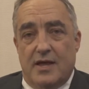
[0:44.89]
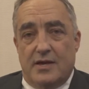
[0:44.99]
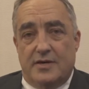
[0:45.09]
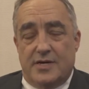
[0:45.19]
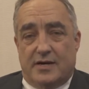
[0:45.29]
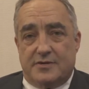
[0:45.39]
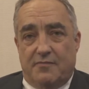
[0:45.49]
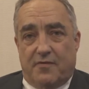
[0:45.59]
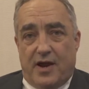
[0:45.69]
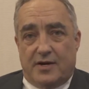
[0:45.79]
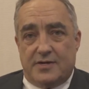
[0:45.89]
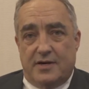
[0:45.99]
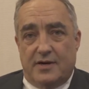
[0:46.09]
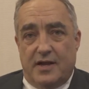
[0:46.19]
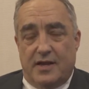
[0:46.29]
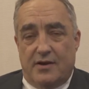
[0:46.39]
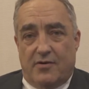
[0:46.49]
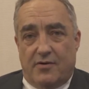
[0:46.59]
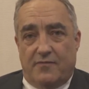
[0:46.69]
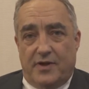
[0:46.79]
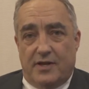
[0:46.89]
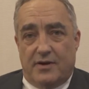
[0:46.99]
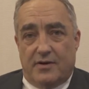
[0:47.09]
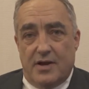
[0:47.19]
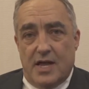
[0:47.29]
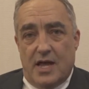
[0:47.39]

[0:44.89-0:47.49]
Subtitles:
ejection fraction and heart failure,